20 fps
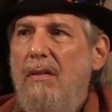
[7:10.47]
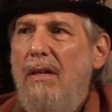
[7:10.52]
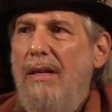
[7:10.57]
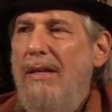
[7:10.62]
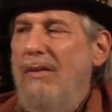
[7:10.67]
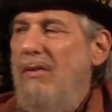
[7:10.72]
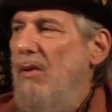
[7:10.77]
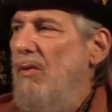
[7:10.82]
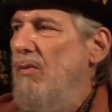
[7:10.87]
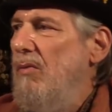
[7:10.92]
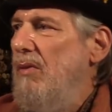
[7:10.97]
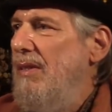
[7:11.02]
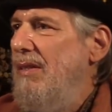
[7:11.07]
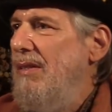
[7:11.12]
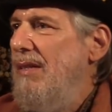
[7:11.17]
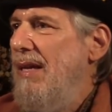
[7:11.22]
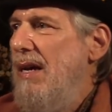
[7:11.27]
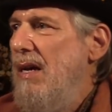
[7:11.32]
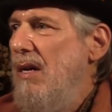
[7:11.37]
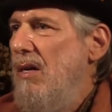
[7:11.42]
And only
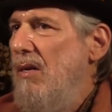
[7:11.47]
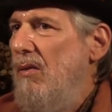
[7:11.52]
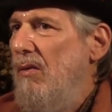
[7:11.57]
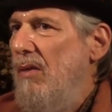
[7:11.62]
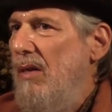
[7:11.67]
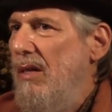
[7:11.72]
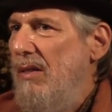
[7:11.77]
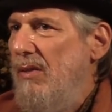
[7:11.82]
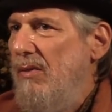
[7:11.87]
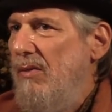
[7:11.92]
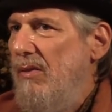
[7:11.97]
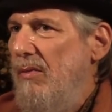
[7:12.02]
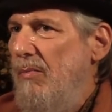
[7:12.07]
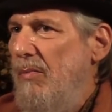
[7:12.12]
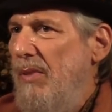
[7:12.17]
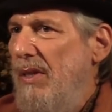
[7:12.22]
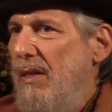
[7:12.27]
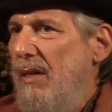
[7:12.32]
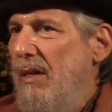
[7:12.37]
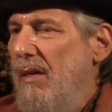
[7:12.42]
now has it
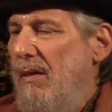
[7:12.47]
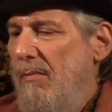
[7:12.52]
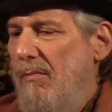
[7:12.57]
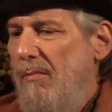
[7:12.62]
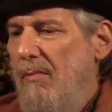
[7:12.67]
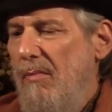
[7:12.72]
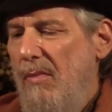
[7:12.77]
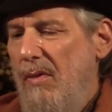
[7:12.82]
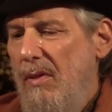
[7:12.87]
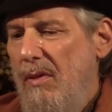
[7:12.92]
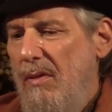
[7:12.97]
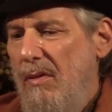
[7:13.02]
become